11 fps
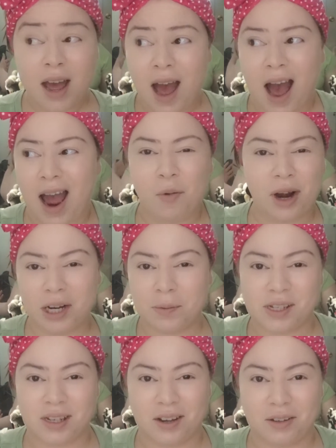I wear
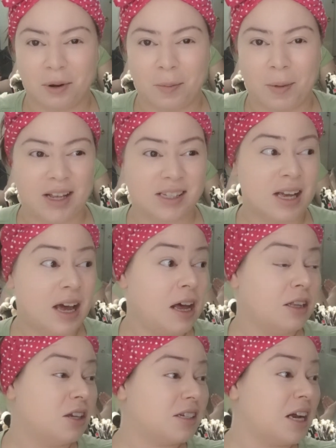lipstick under my mask.
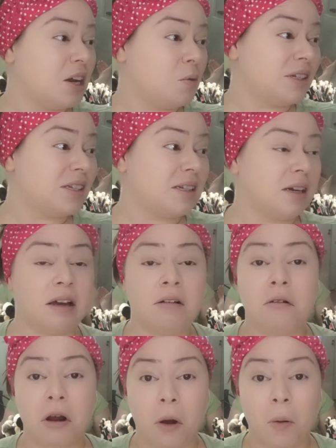Does anyone see it?
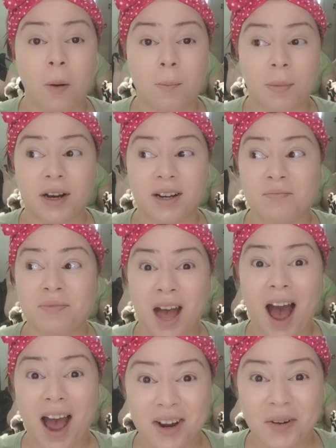No, but
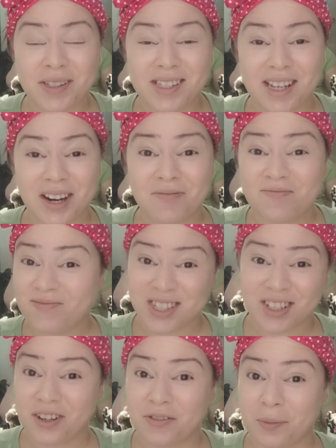I know it's there. It's
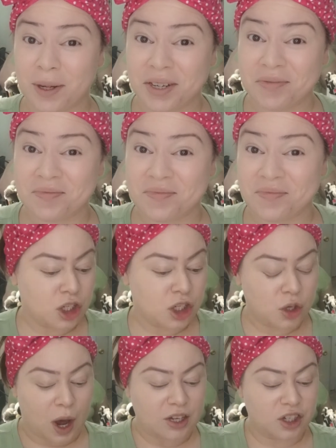good for me.
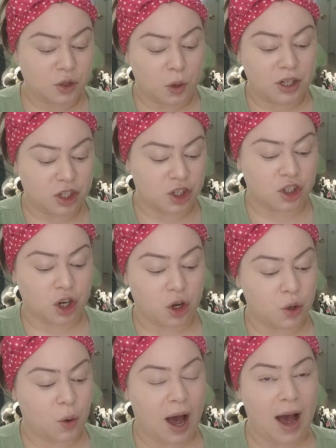So I just wanted to show
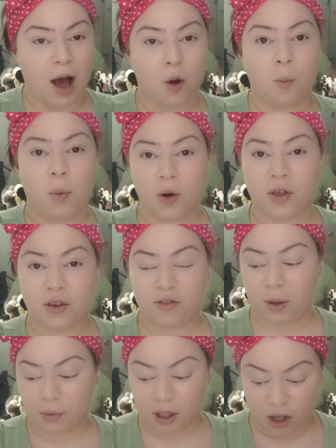you how both of
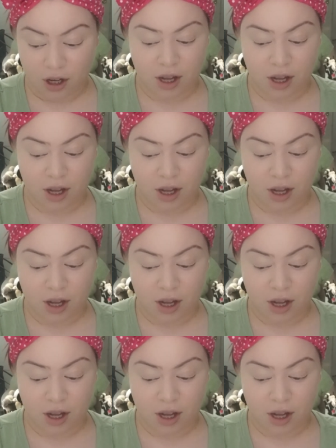them look.